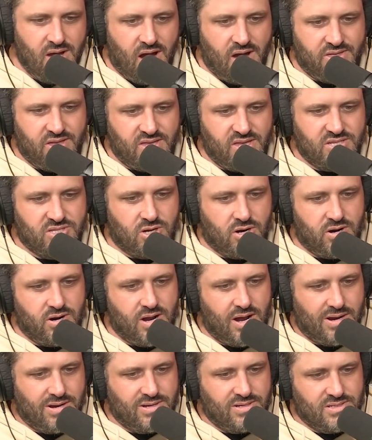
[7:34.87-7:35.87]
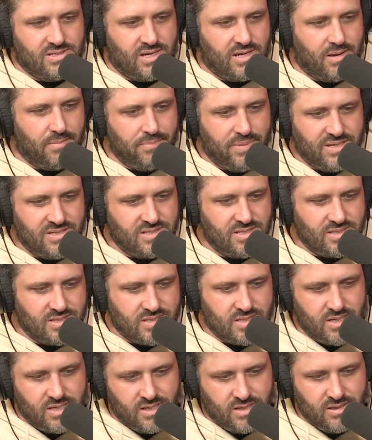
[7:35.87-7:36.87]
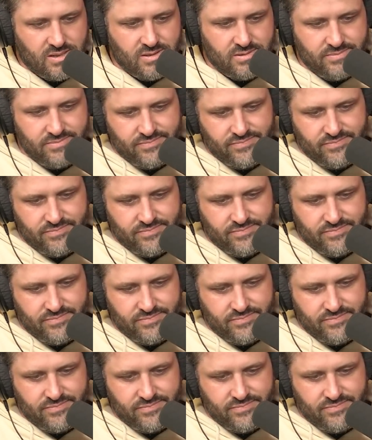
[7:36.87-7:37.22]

I think they started out as like a business thing,